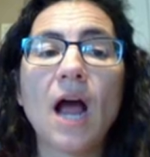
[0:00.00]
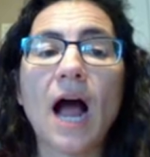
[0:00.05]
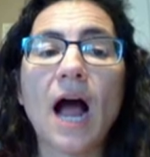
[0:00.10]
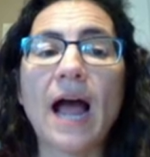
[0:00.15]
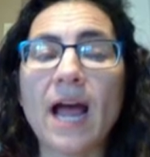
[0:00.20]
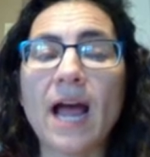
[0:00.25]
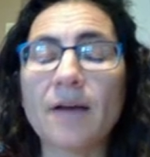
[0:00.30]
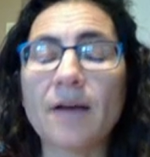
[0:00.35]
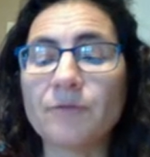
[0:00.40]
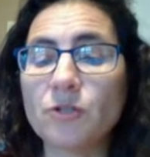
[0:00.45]

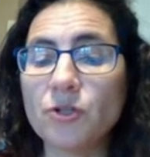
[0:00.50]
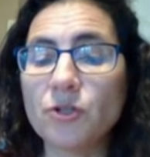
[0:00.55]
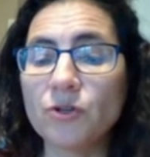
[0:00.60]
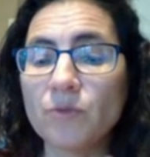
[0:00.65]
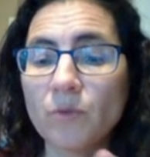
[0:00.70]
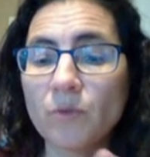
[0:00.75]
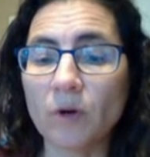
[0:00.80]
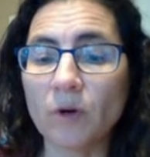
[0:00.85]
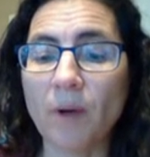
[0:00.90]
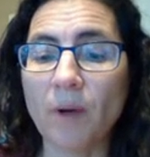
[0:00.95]
I have
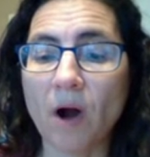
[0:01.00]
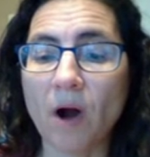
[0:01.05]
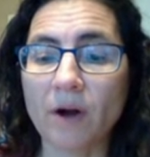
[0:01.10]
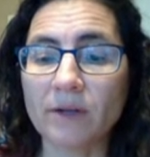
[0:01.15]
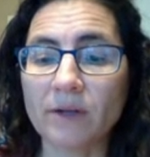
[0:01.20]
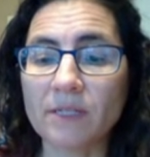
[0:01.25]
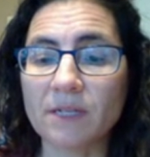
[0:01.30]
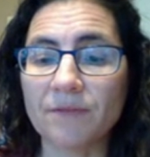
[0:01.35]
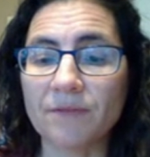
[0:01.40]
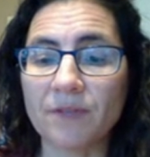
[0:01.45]
2 more
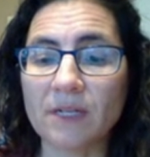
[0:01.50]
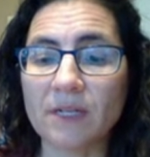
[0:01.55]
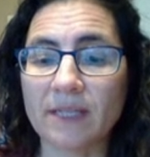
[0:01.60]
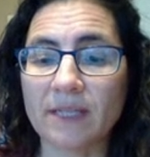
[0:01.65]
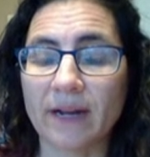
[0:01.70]
parts of this